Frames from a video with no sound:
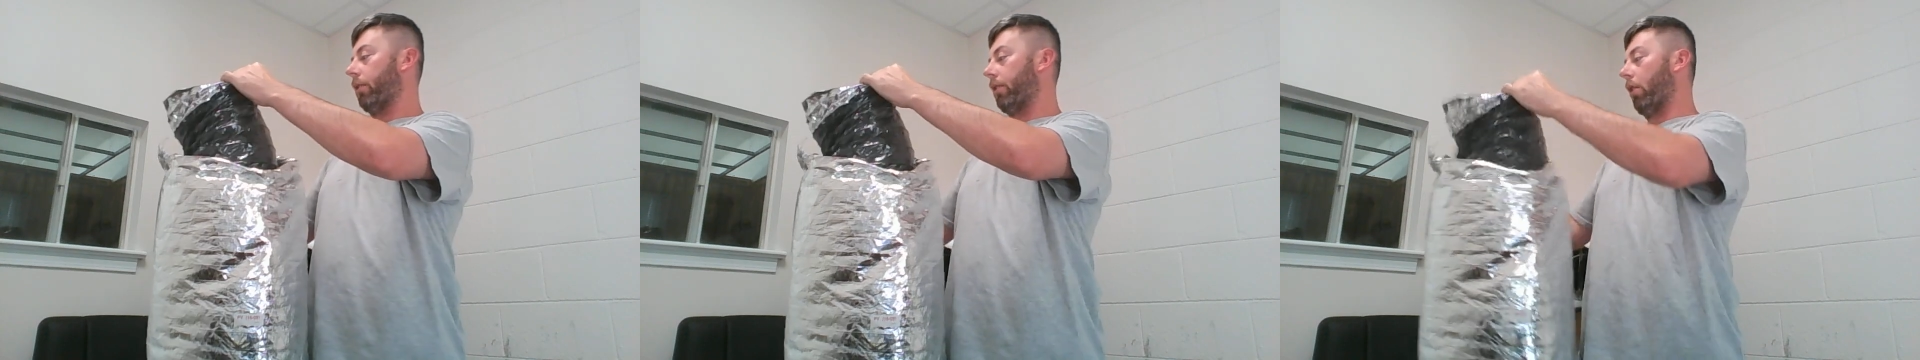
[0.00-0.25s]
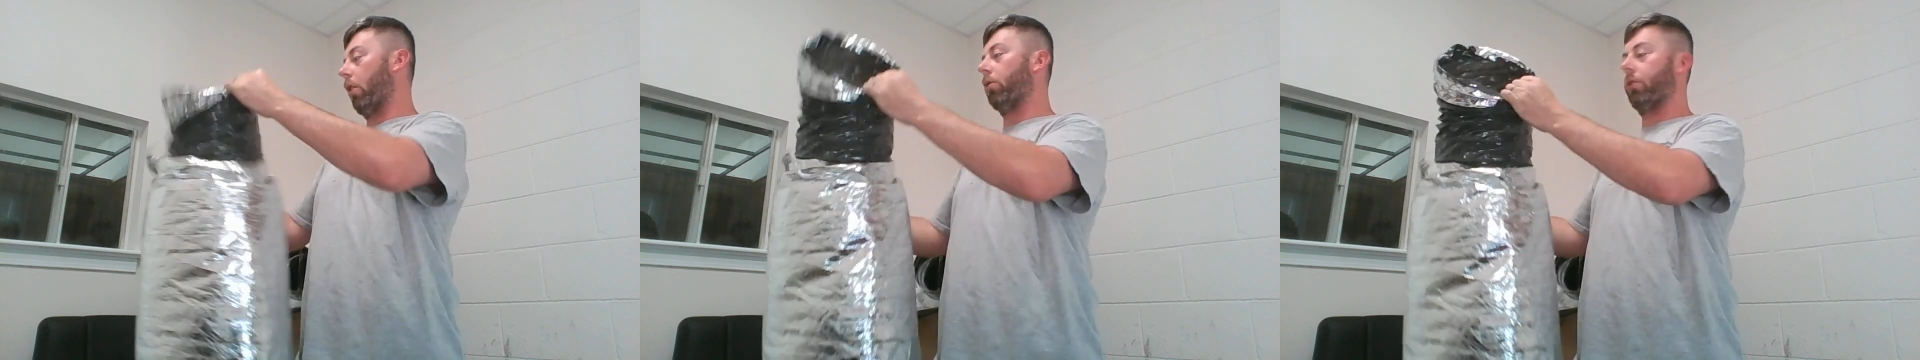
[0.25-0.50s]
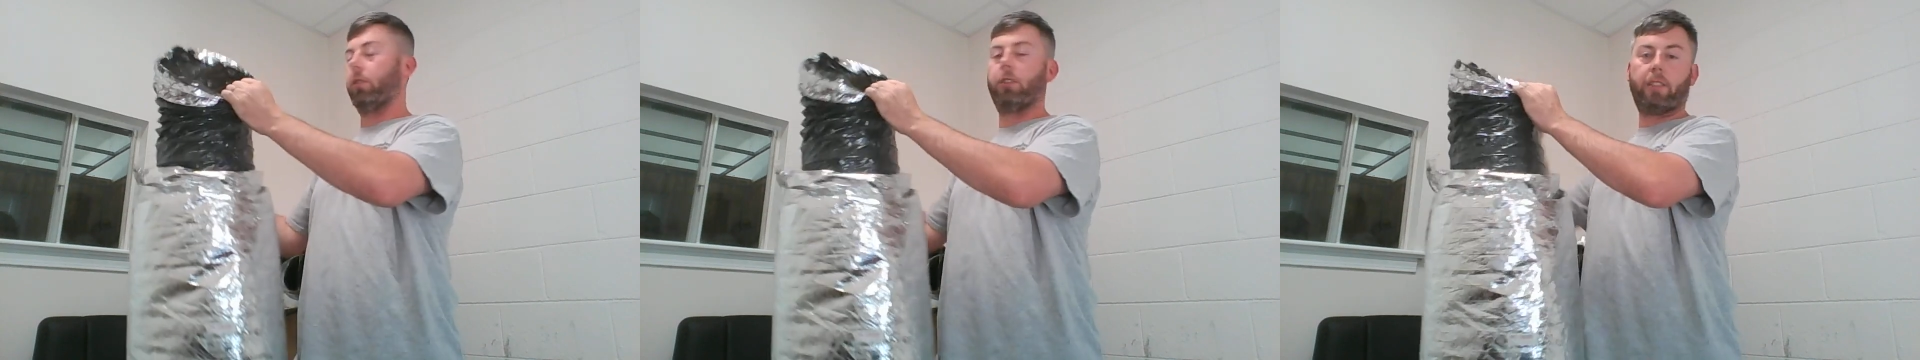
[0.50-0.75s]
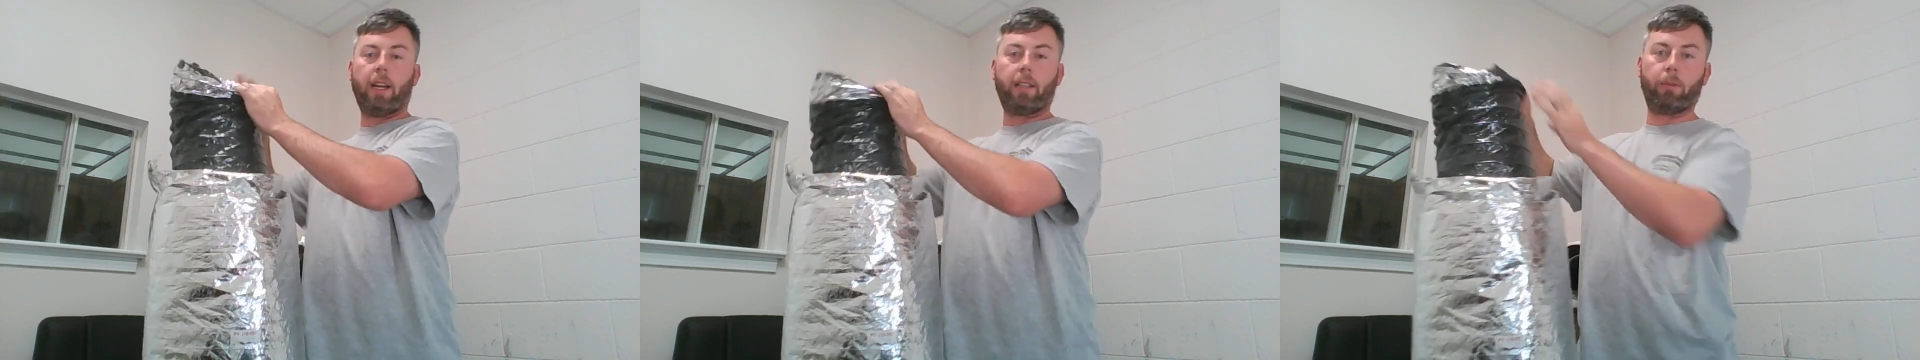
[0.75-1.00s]
It's old, so
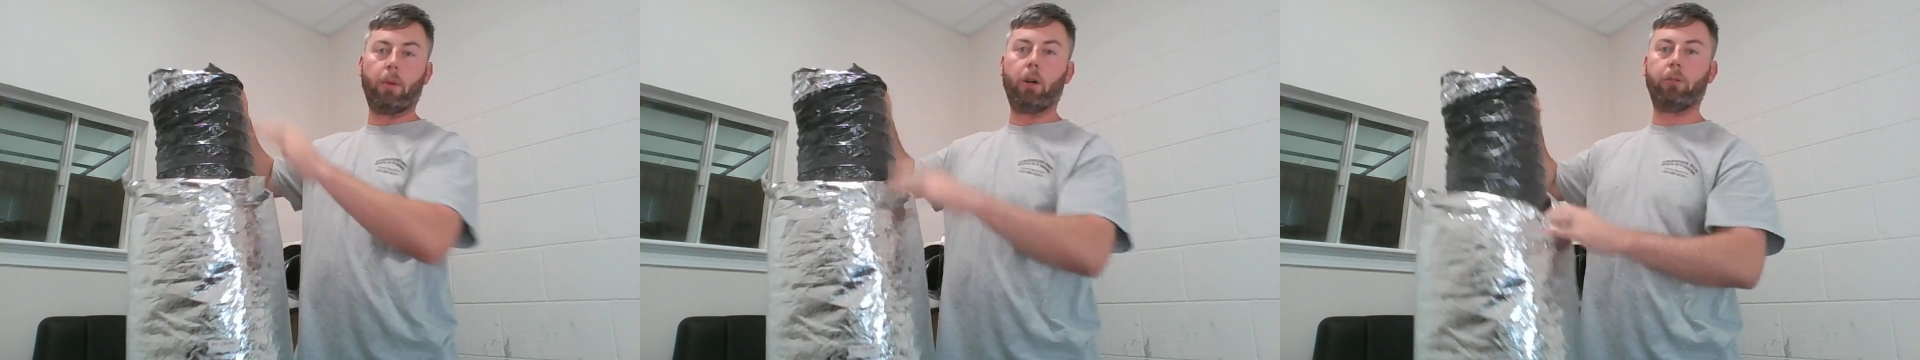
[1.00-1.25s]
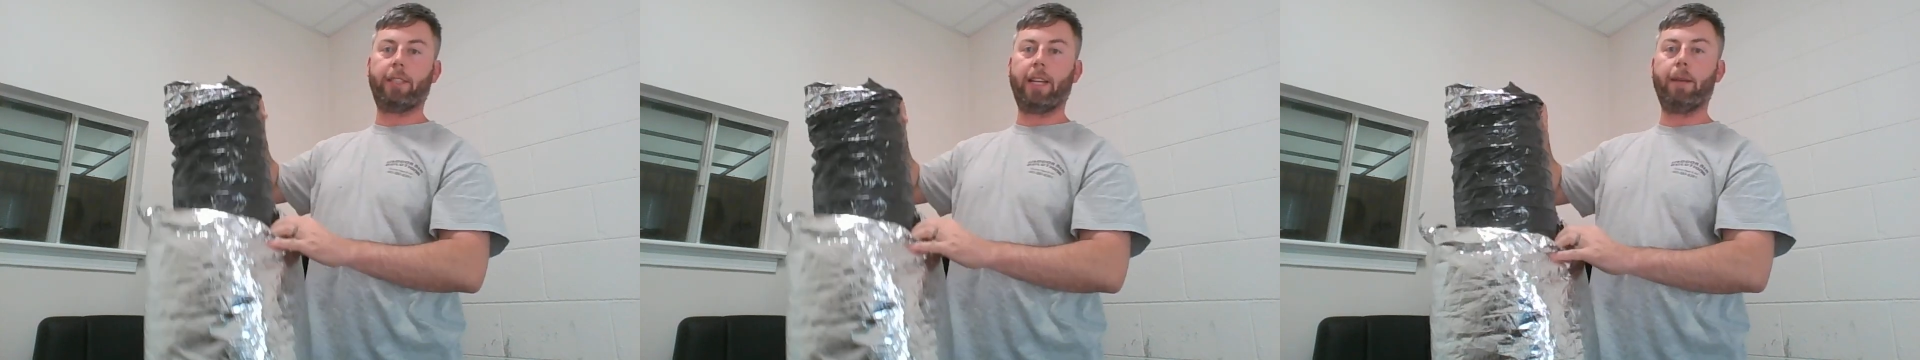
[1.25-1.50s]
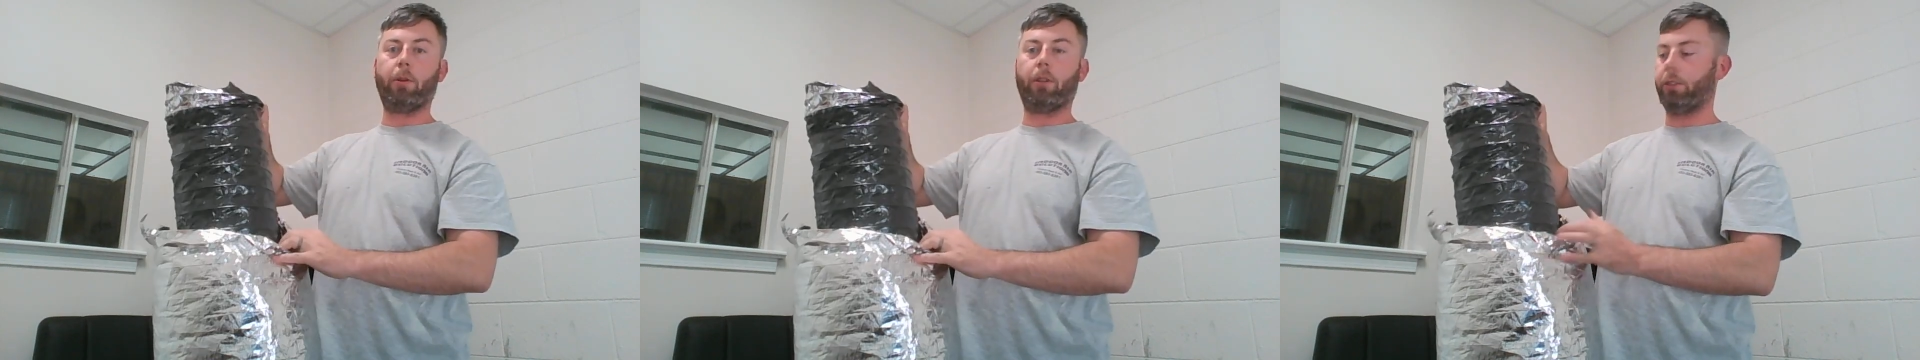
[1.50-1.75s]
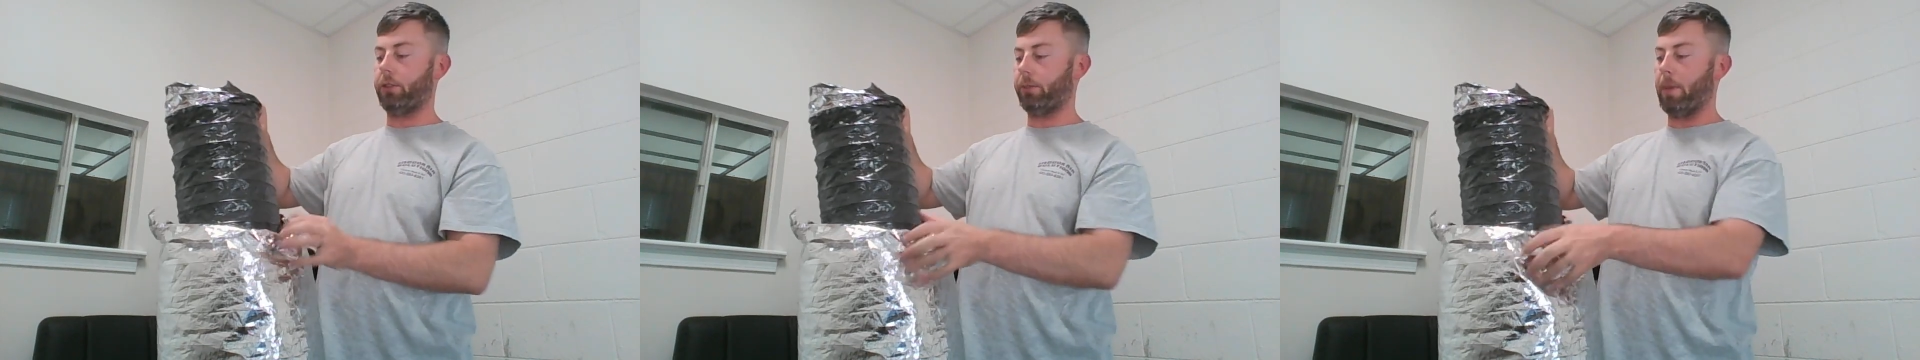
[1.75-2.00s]
it's got some old tape on
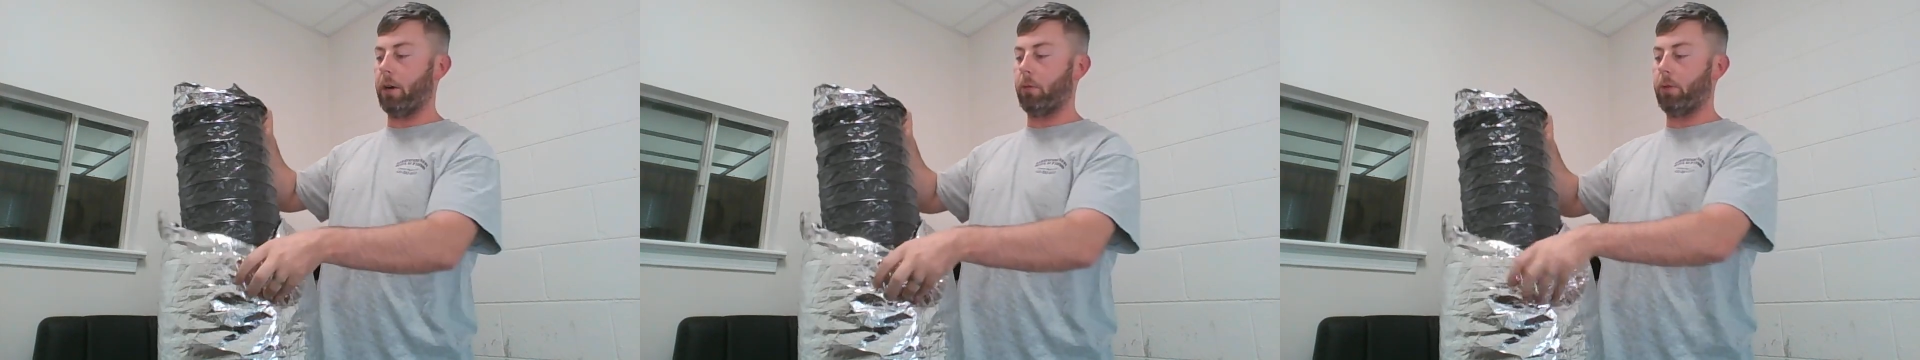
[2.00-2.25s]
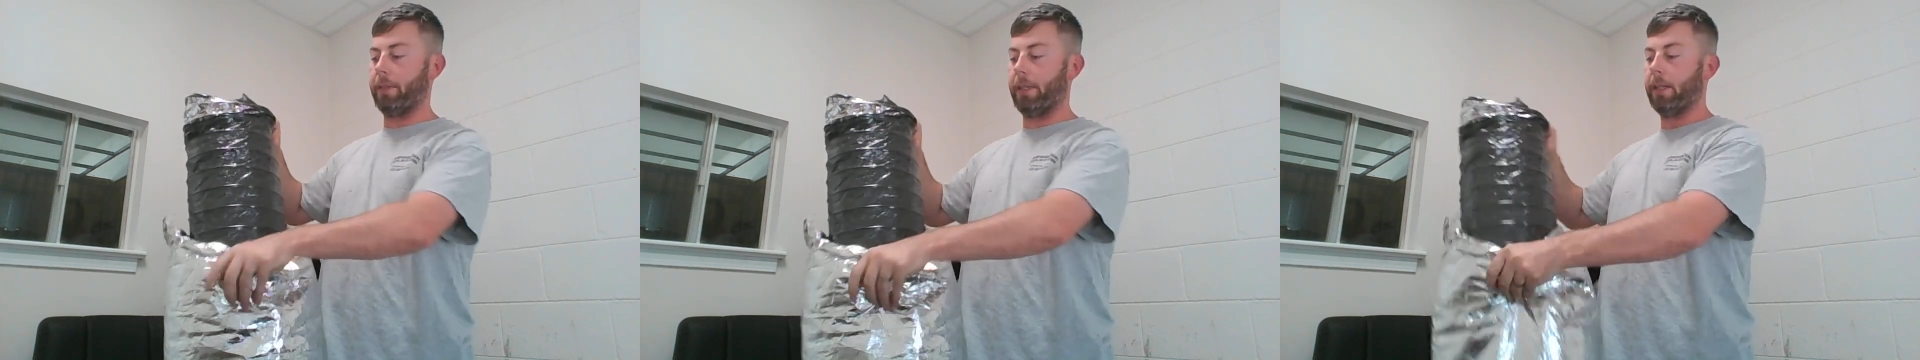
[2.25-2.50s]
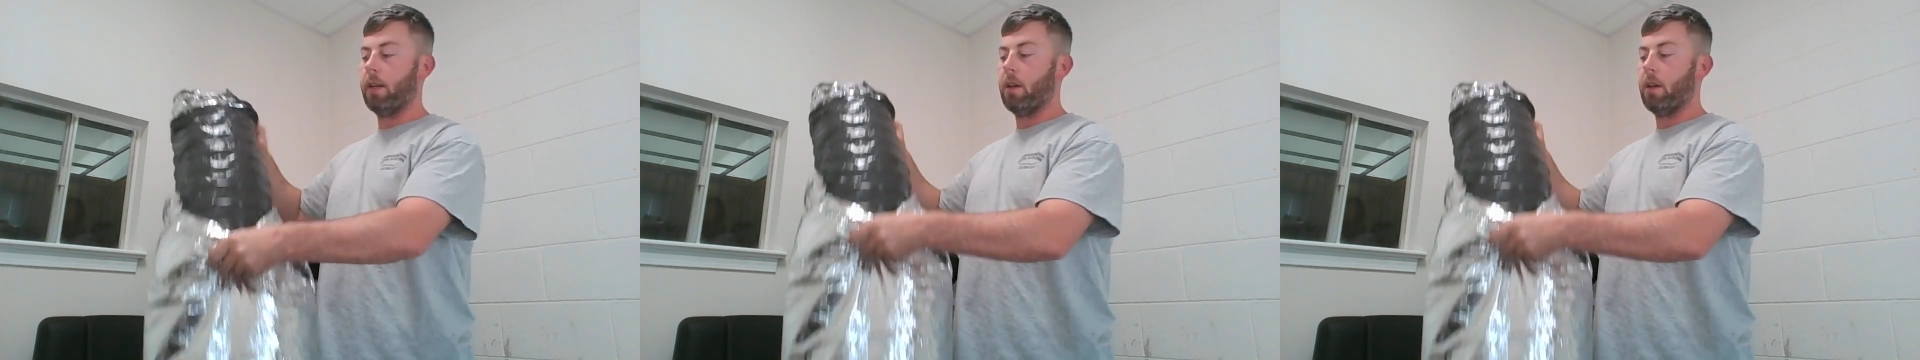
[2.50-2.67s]
it, so just bear with me.